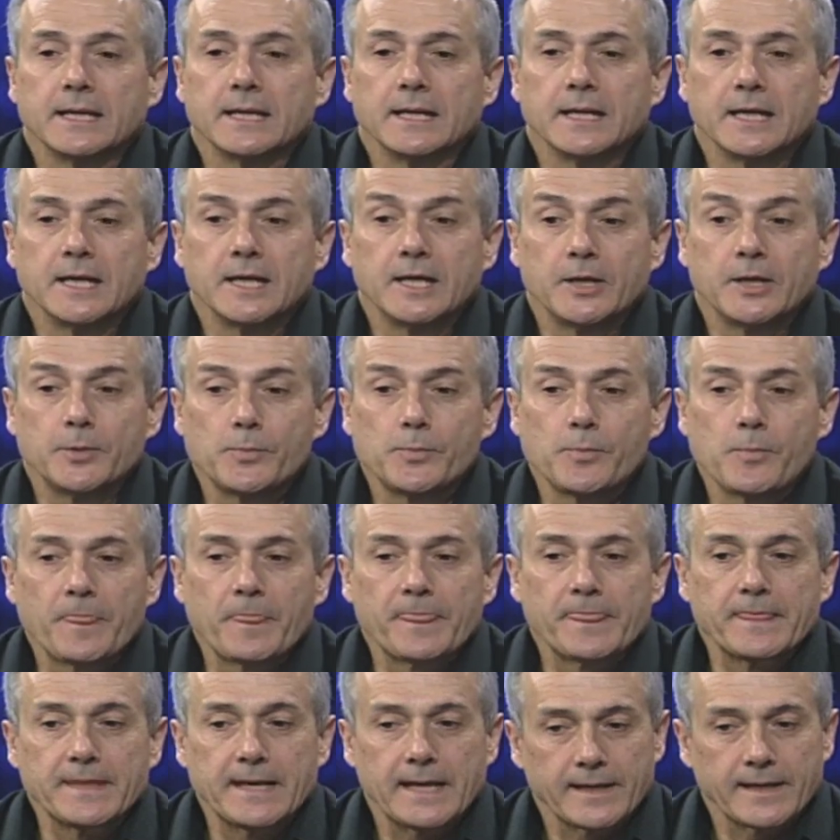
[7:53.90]

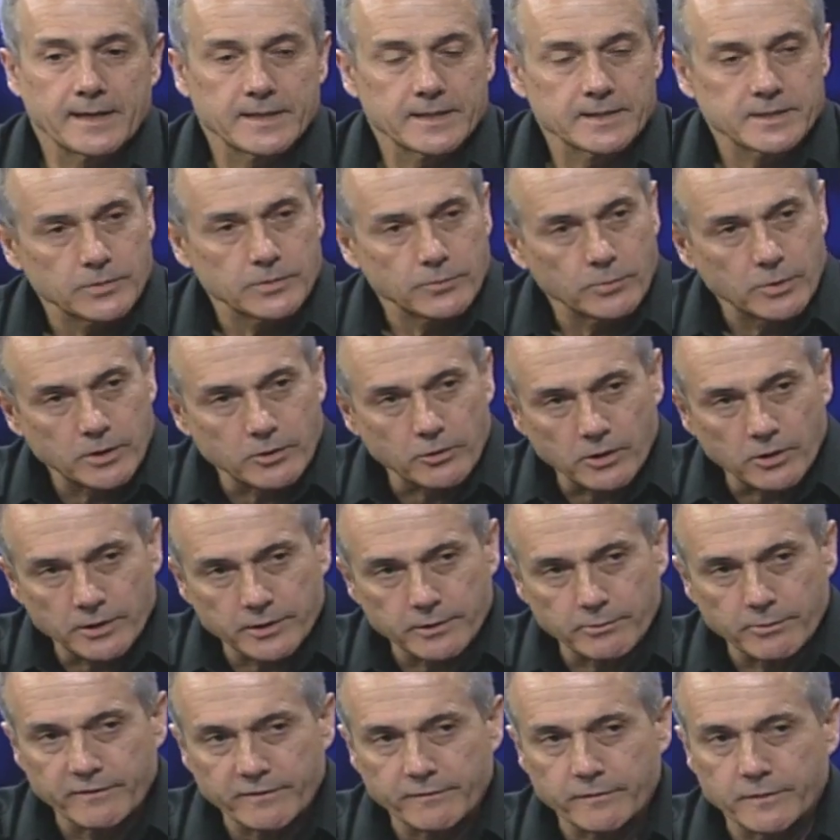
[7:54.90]
Um, that is where
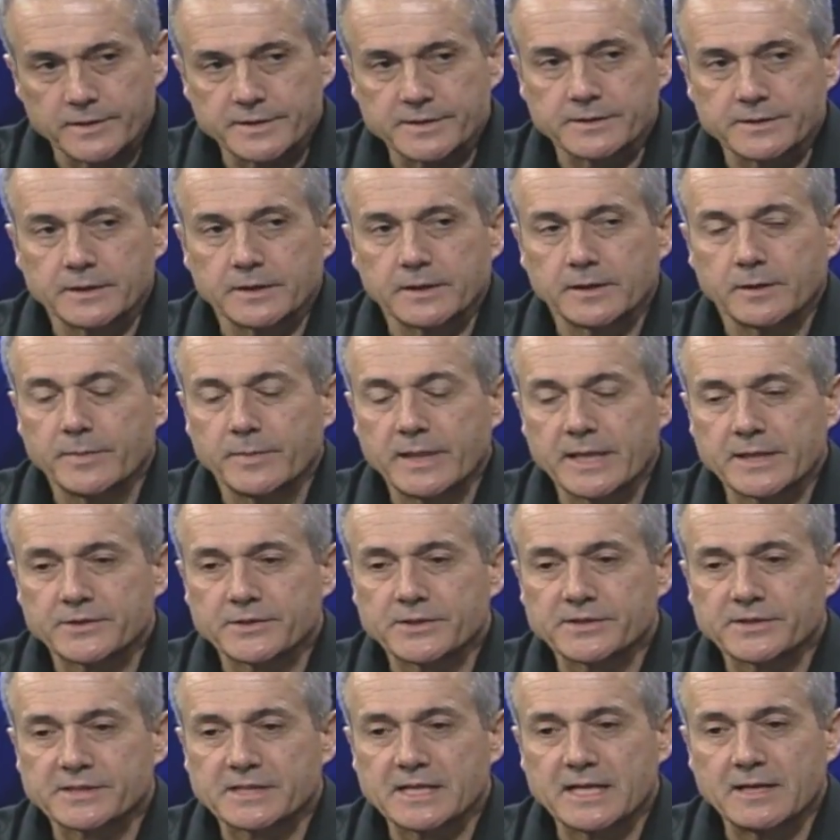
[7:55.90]
all the rivers uh,
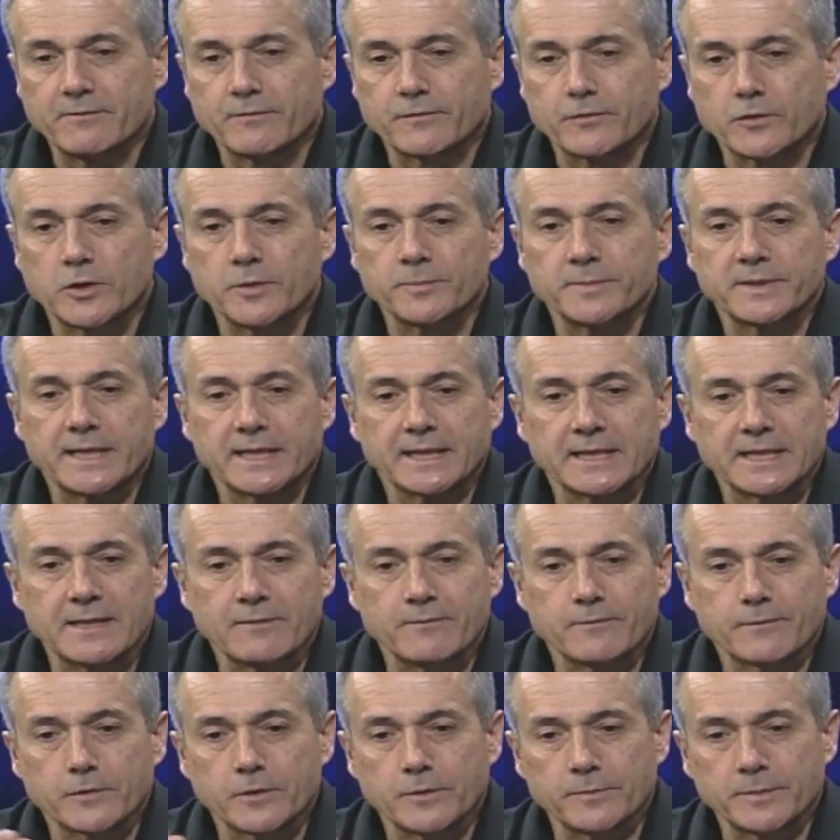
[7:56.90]
basins come from. They
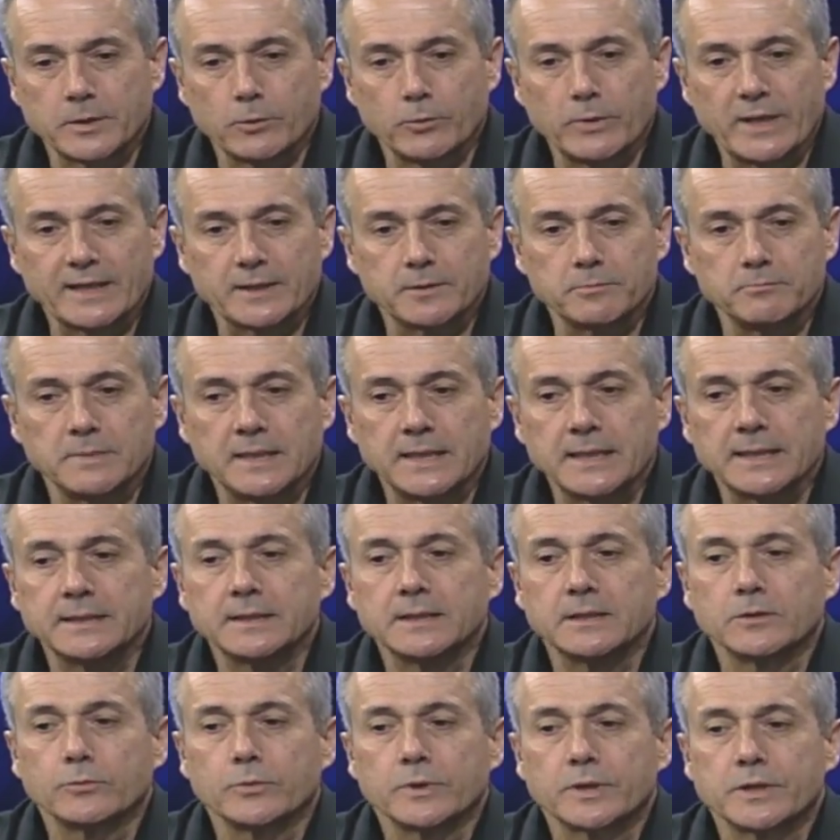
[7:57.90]
come from the wet
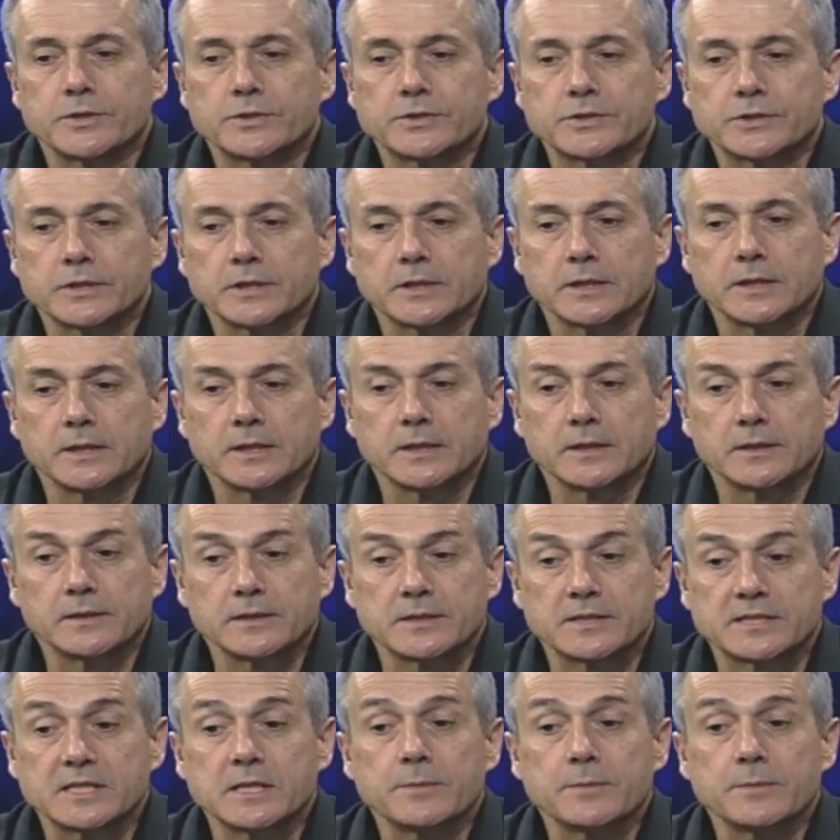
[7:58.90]
mud, which uh, the